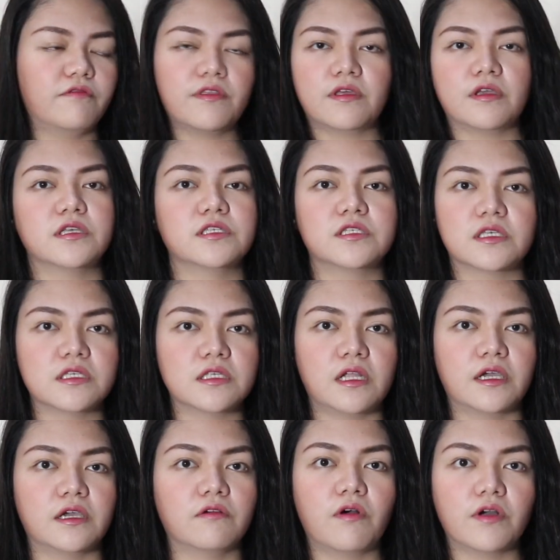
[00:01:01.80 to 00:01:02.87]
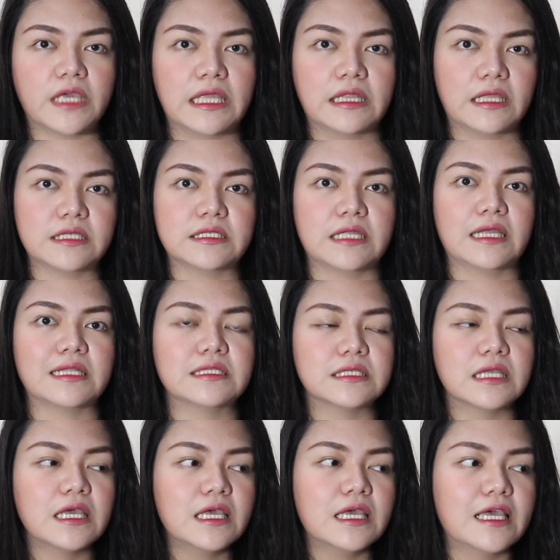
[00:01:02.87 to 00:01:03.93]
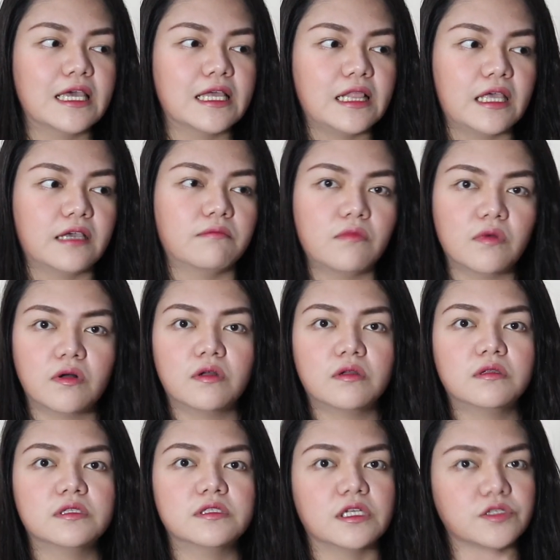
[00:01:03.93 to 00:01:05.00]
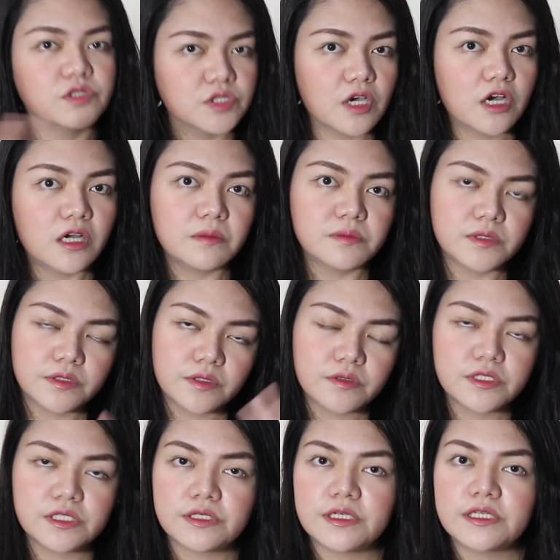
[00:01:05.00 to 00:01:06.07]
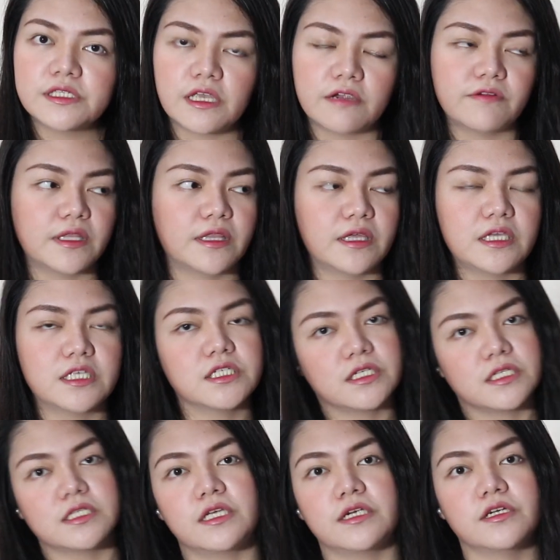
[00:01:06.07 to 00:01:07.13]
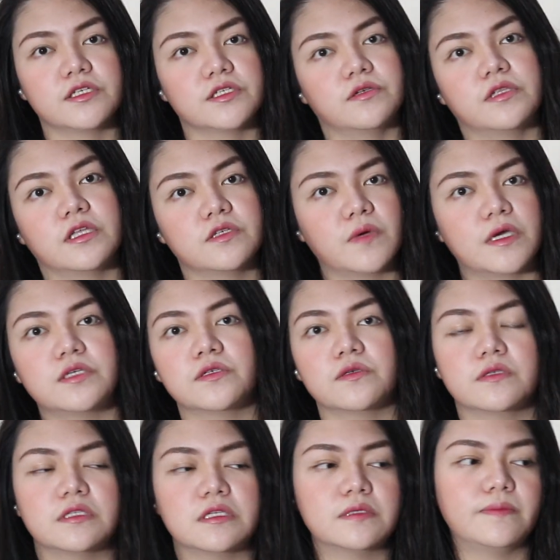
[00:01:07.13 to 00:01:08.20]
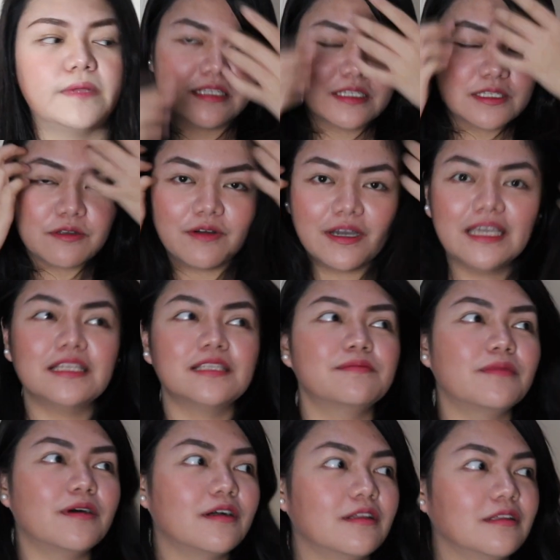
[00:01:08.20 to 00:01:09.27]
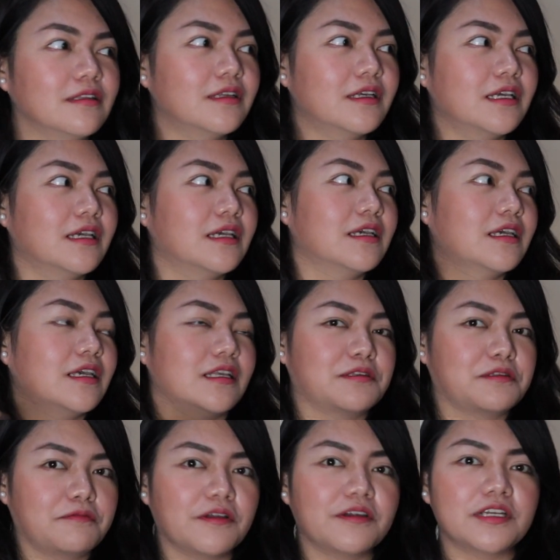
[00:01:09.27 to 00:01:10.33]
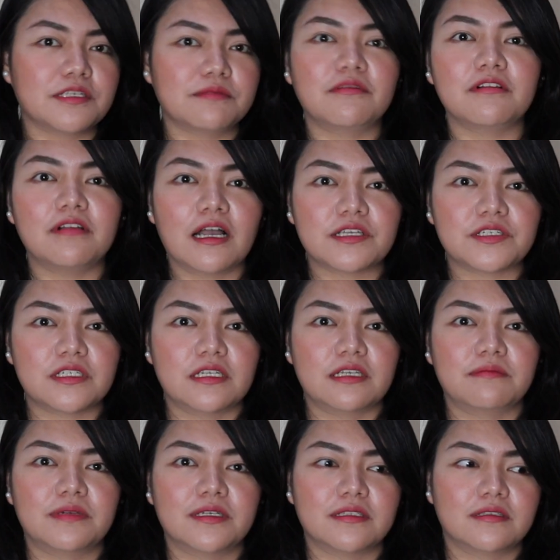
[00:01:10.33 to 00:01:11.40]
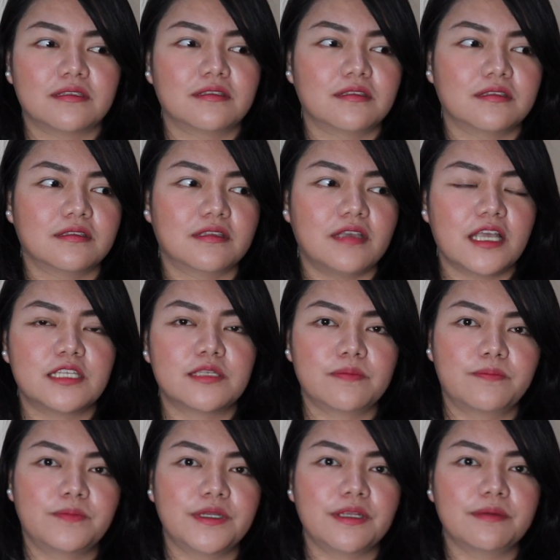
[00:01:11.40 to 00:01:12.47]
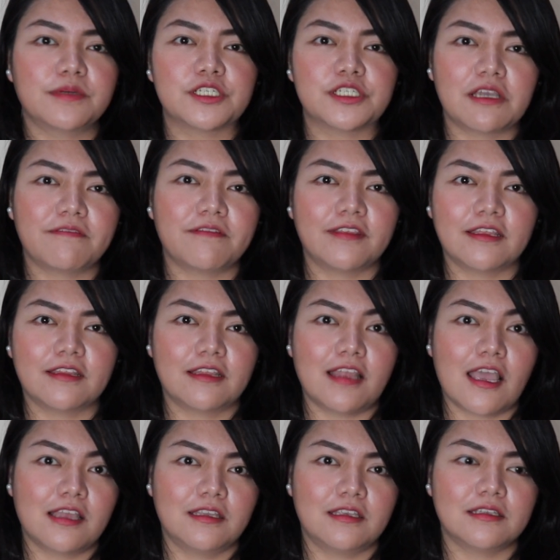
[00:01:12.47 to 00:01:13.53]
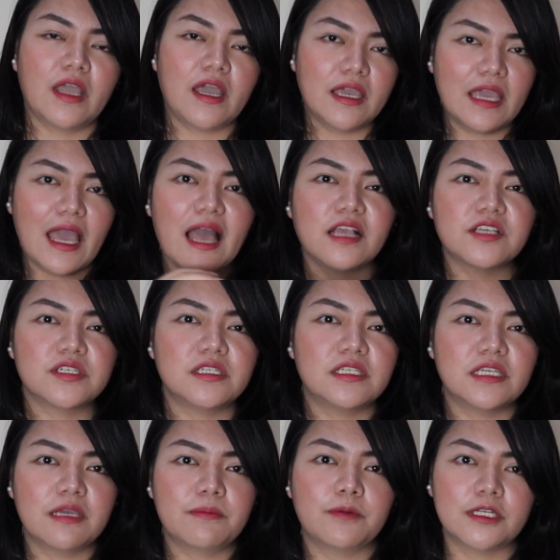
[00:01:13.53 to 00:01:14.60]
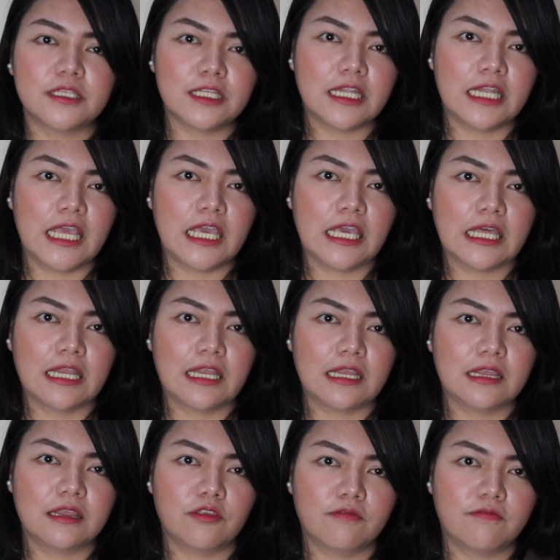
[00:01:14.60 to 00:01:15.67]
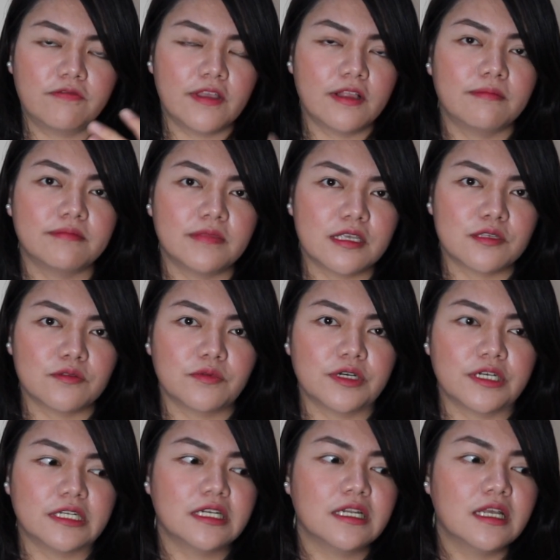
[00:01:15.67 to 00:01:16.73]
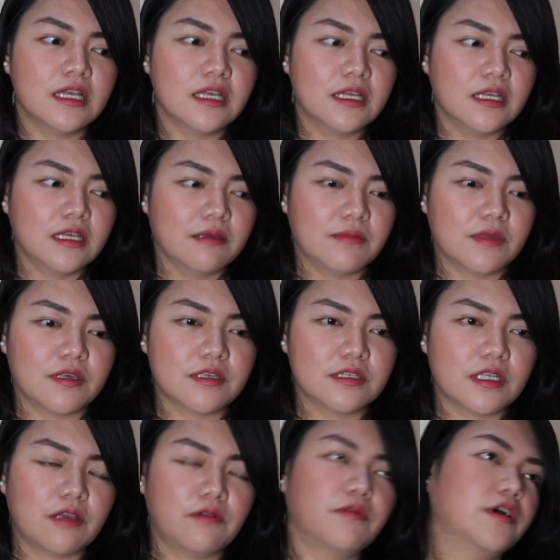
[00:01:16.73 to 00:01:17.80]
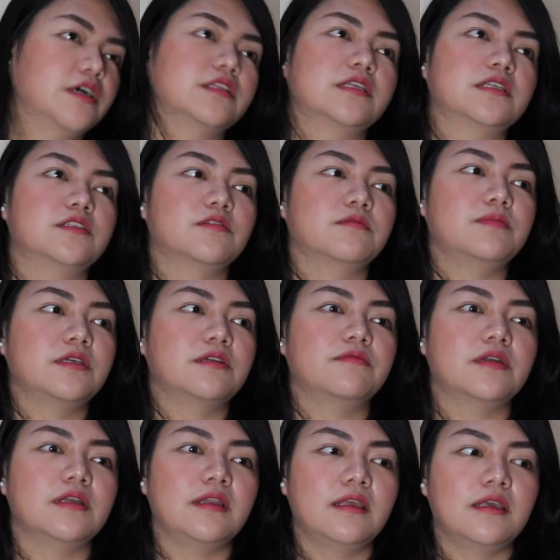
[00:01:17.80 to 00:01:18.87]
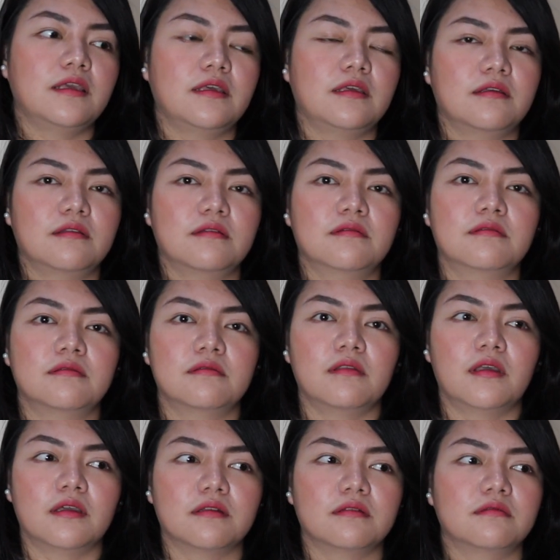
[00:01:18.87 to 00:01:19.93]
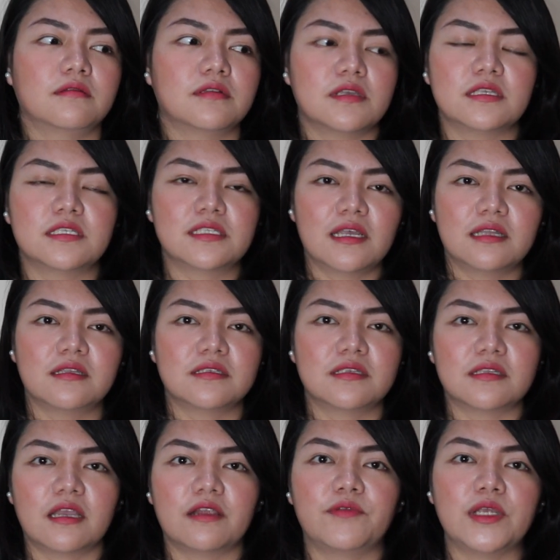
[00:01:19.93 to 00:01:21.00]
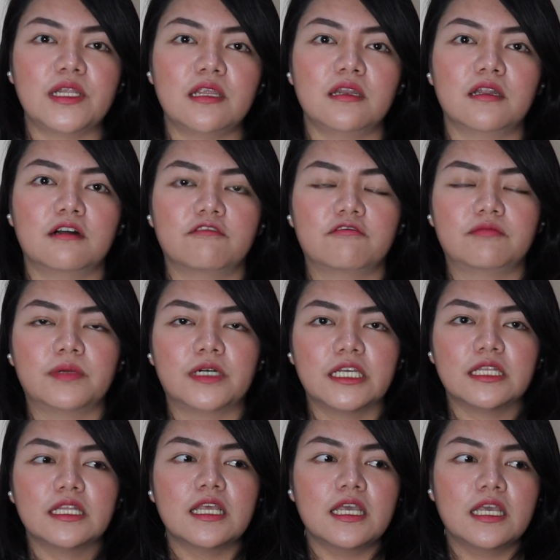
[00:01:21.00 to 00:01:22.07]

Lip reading: everything is just like walking distance. Like malls and shops, groceries, everything is just here. So that's why I chose this It's quite small. It's very small actually, but it's pretty much everything that I need. I actually keep on delaying to film this one because I want it to be really like the aesthetics that I really love, but